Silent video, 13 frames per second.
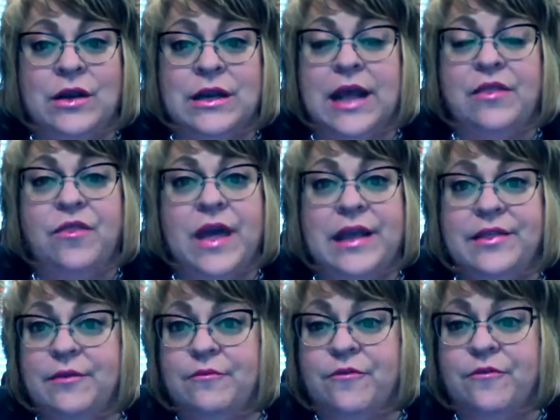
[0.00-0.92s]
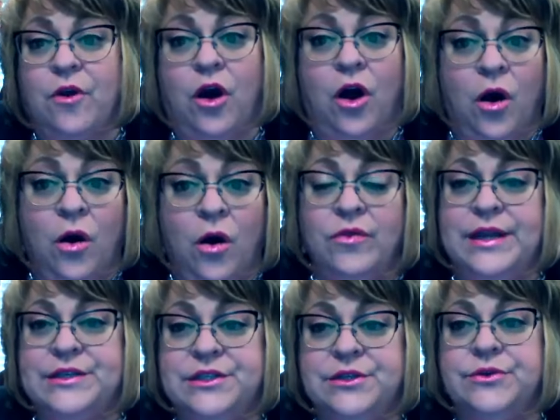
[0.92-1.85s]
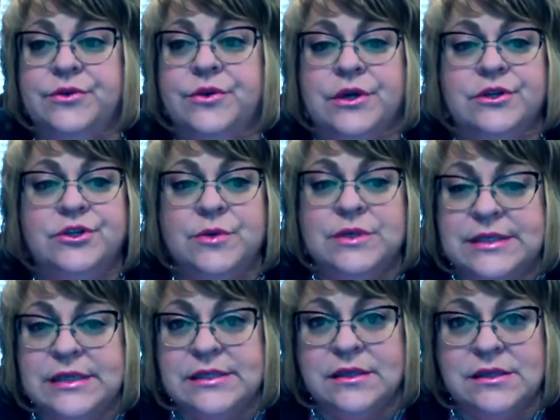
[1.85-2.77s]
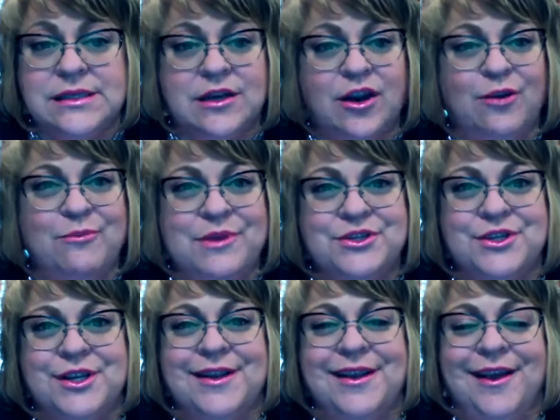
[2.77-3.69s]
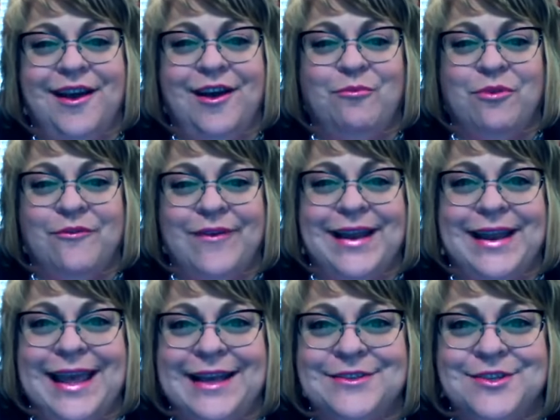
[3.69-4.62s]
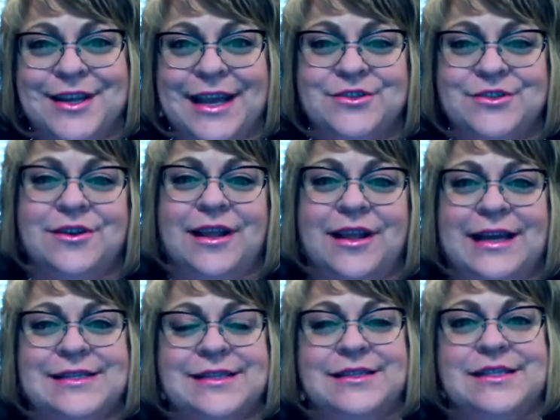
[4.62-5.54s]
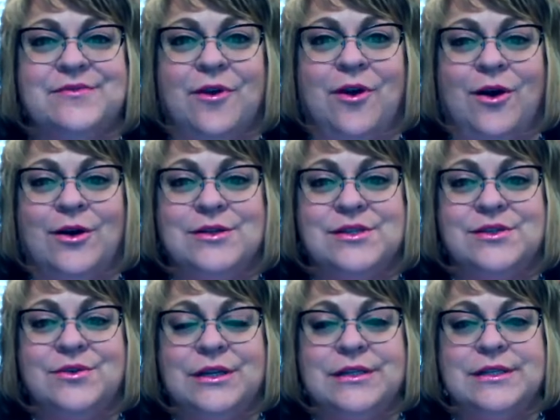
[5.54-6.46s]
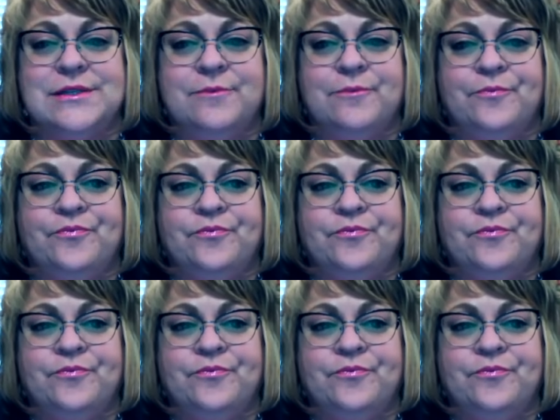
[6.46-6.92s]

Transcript: and I thank them for all they do to assist us in our mission of providing educational excellence for all students.